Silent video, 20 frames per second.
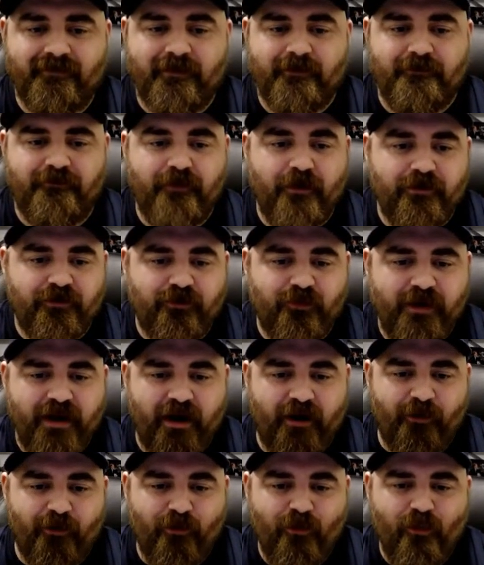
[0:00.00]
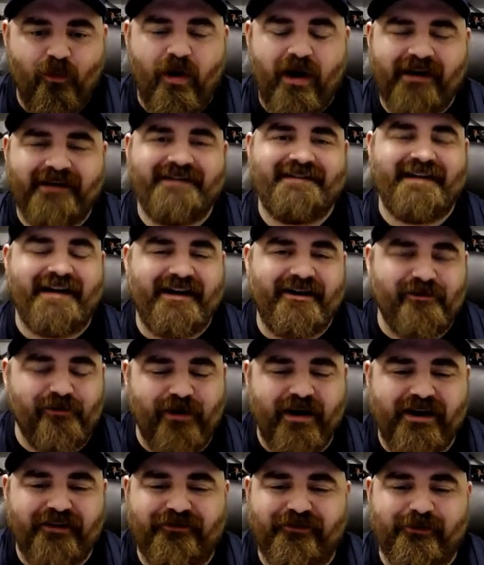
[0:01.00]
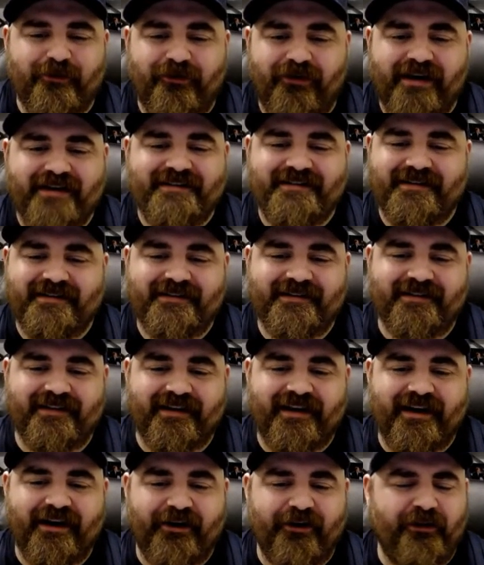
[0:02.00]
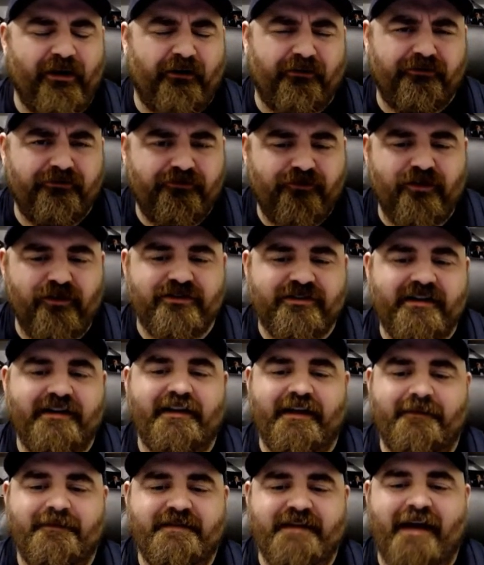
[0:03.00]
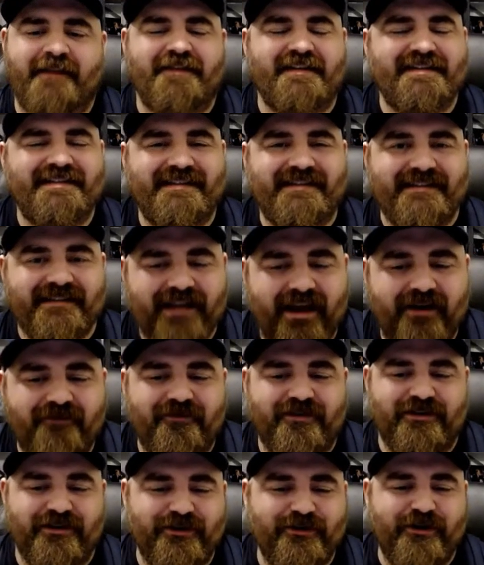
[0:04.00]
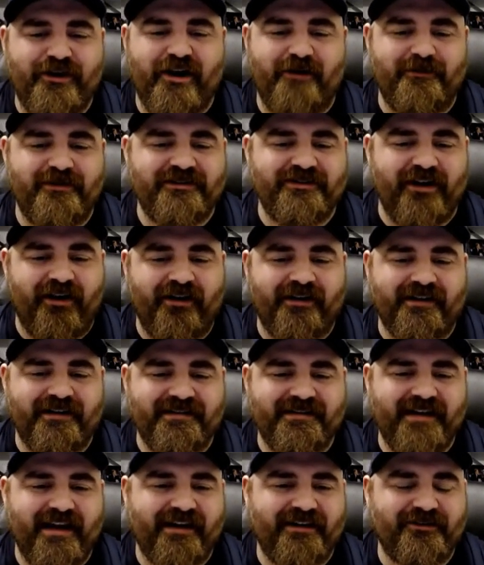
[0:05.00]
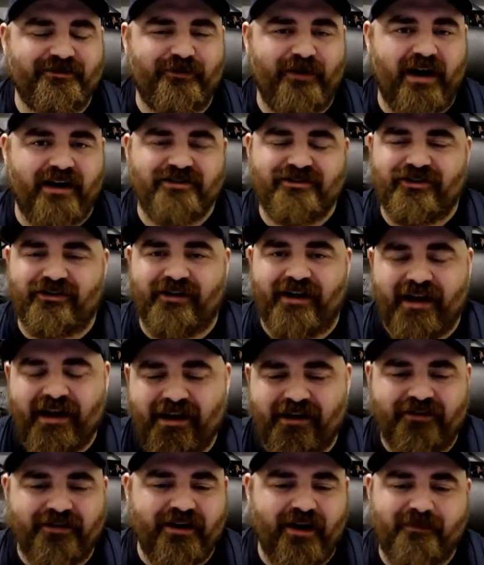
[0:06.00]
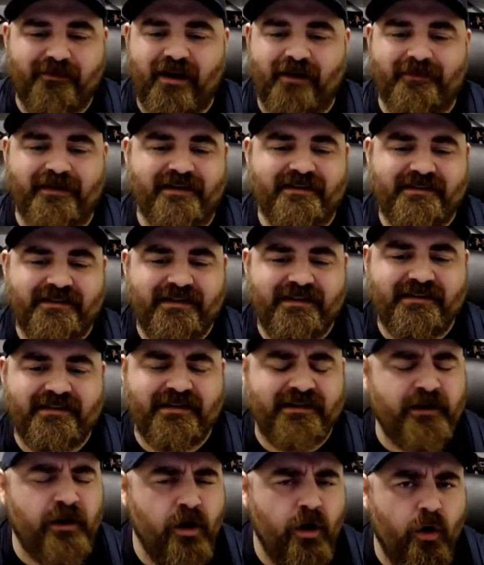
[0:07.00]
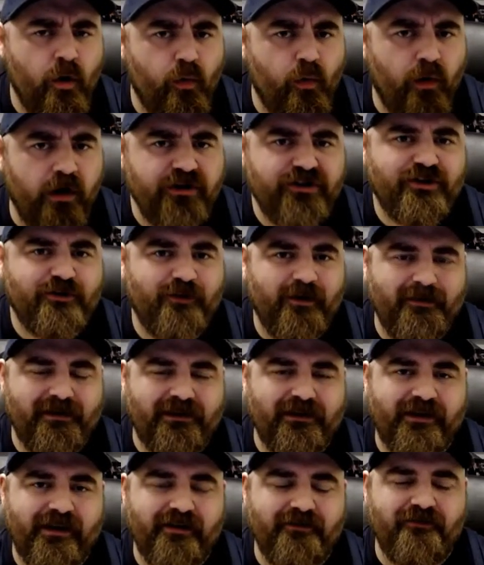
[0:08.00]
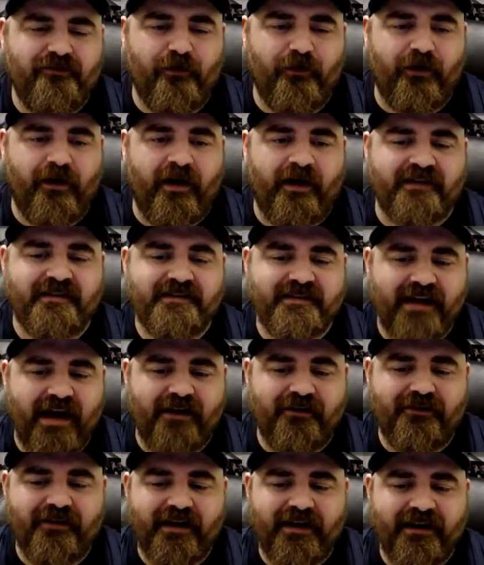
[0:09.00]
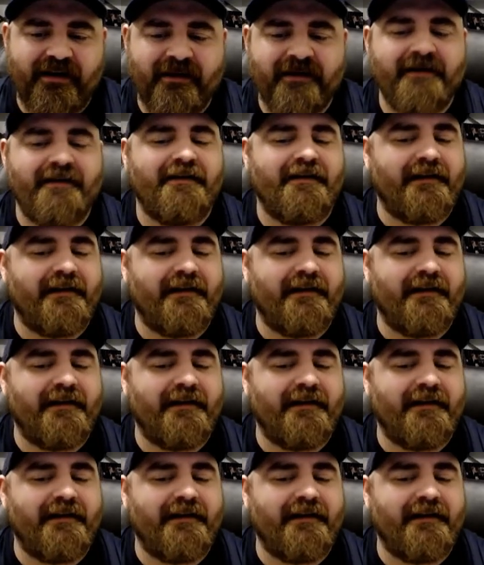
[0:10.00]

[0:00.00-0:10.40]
Folks, we are one day away from Kraziness in the Kennel, our first glimpse at the seven newcomers on Gonzaga's roster ahead of the upcoming season. What should we be looking for on Saturday?